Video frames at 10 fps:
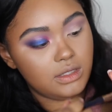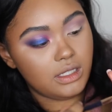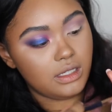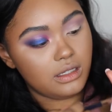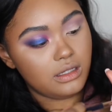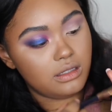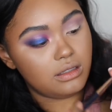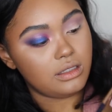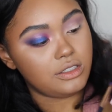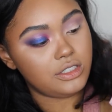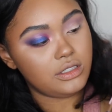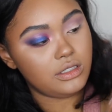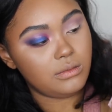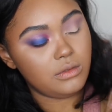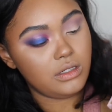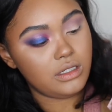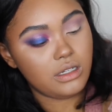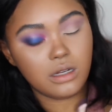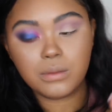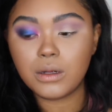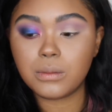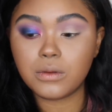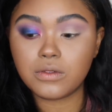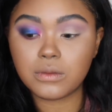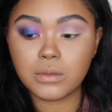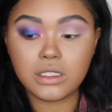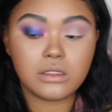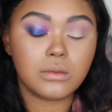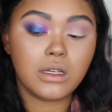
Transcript: Taking the shimmery dark purple from this